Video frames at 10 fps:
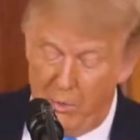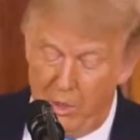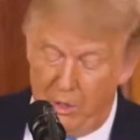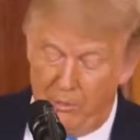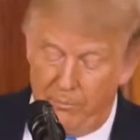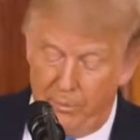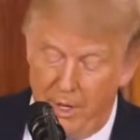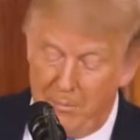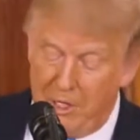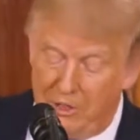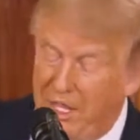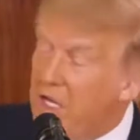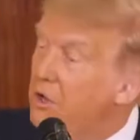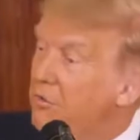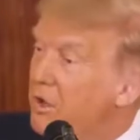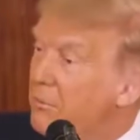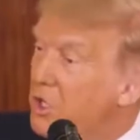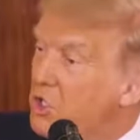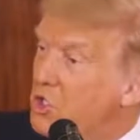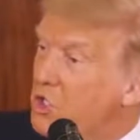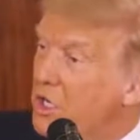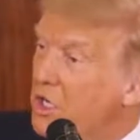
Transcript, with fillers: Well, Dibat, thank you very much